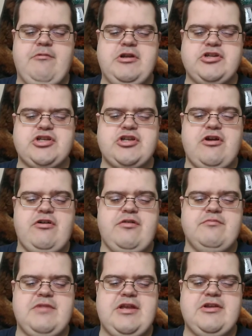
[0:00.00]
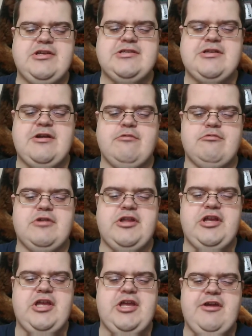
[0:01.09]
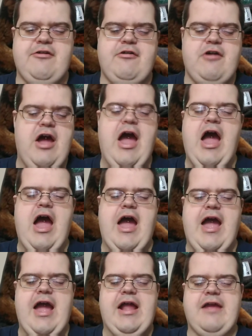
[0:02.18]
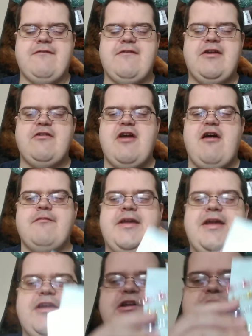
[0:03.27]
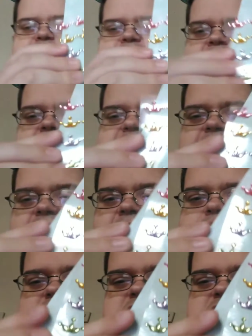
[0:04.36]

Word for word: I want to show them. These are really cute. And if you know me, you know I love